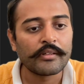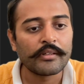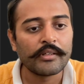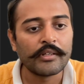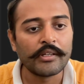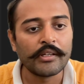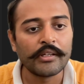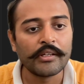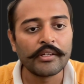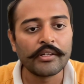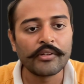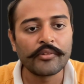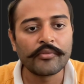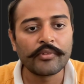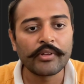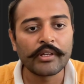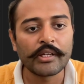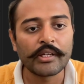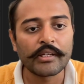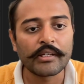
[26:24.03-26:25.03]
Here
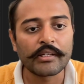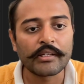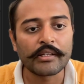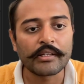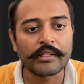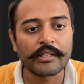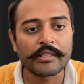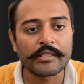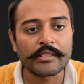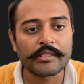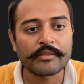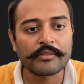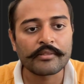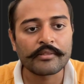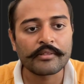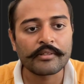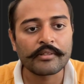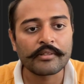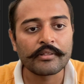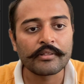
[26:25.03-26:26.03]
we are
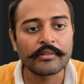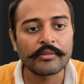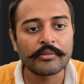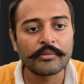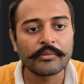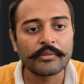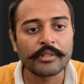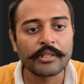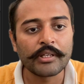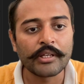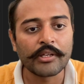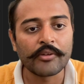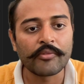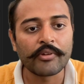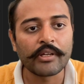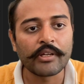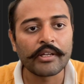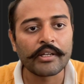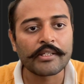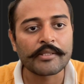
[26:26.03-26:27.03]
here
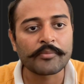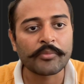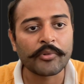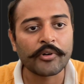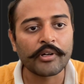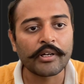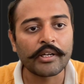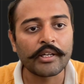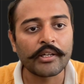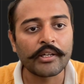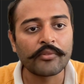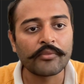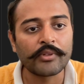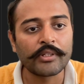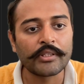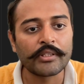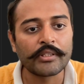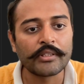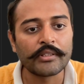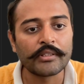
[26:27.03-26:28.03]
we are responding
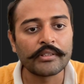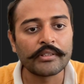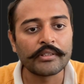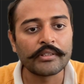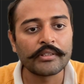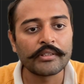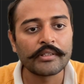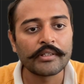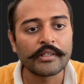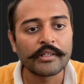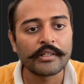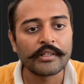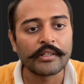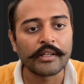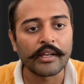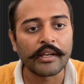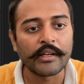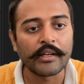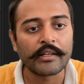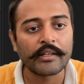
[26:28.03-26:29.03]
with the
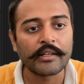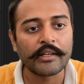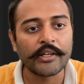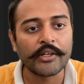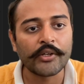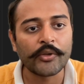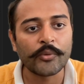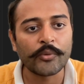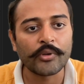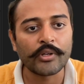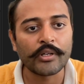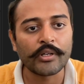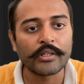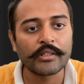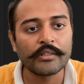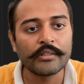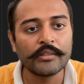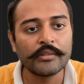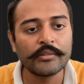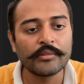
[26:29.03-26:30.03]
direct line token,